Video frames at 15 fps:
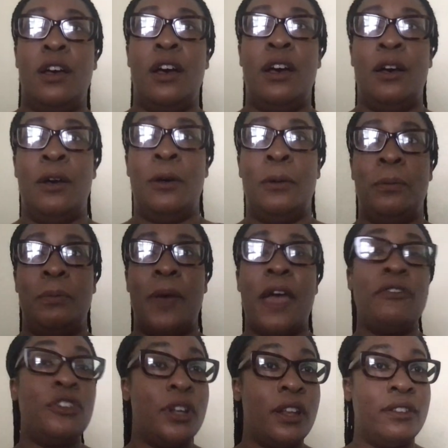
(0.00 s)
But
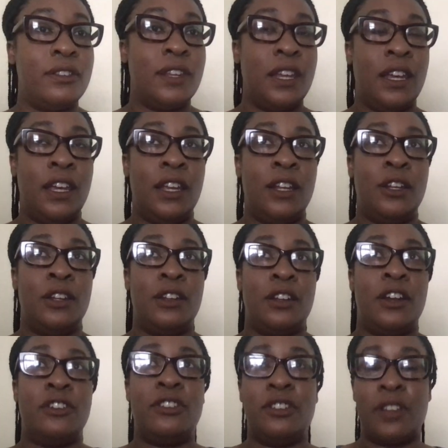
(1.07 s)
after that scene,
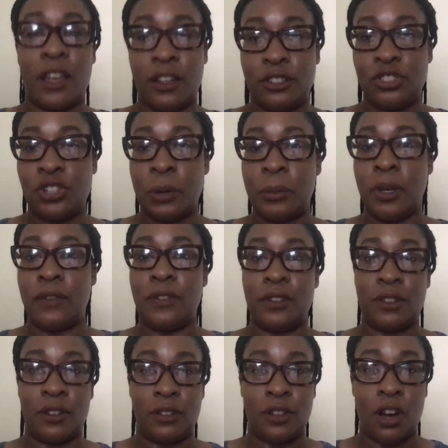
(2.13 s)
there's this like strumming of
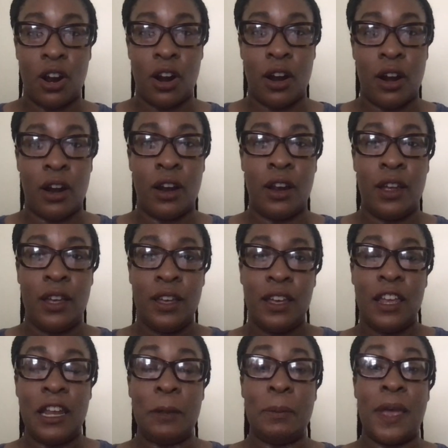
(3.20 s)
this guitar
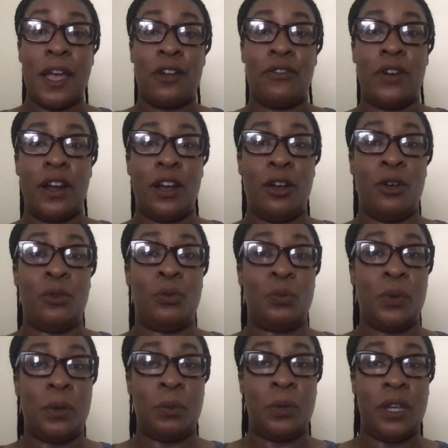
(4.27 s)
in the background
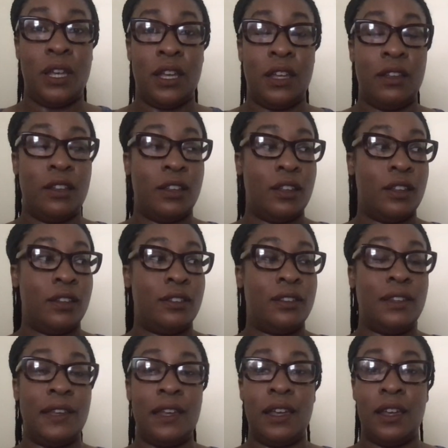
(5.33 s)
when we
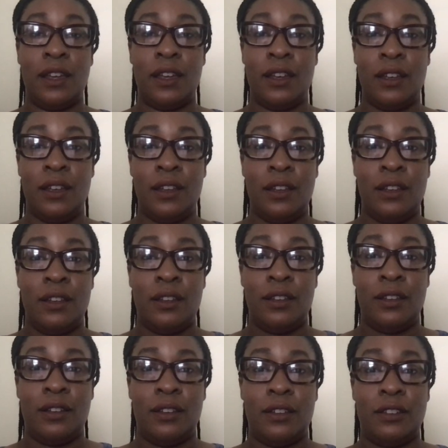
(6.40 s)
see
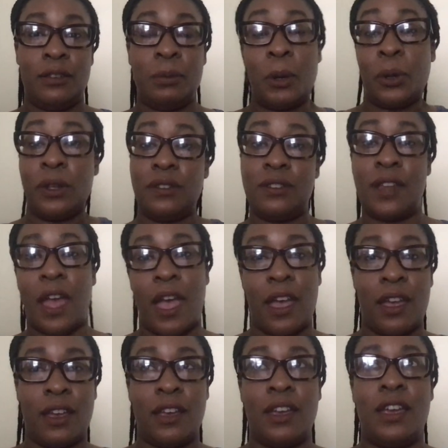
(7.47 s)
Smoke and
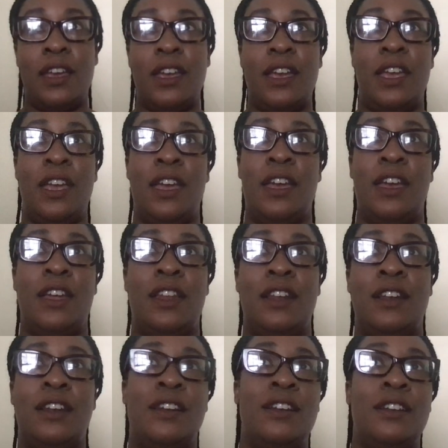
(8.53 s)
Stack.
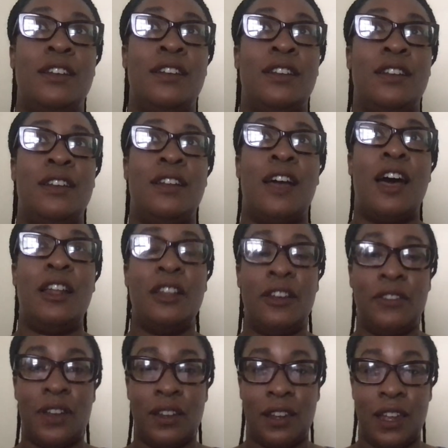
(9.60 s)
And I
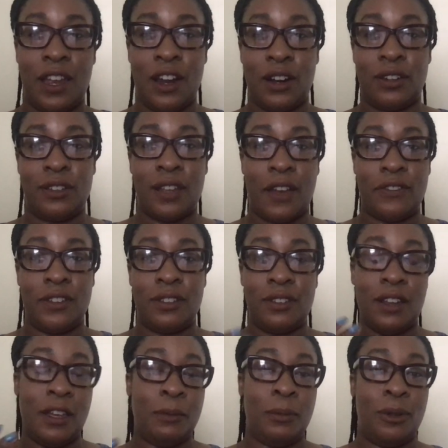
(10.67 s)
love that the characters have this
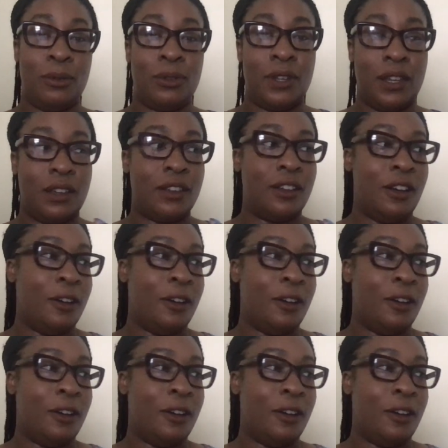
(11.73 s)
theme music.